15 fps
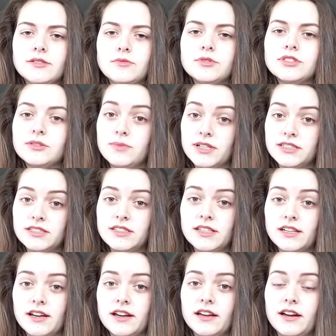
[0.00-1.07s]
it was the best
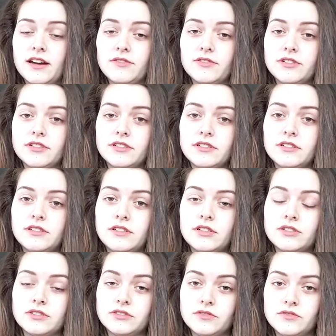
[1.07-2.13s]
thing I ever
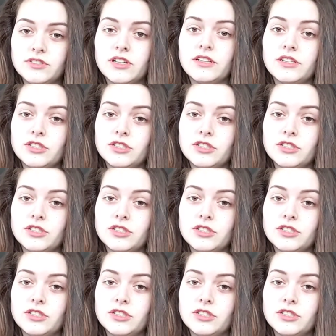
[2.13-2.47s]
could have done.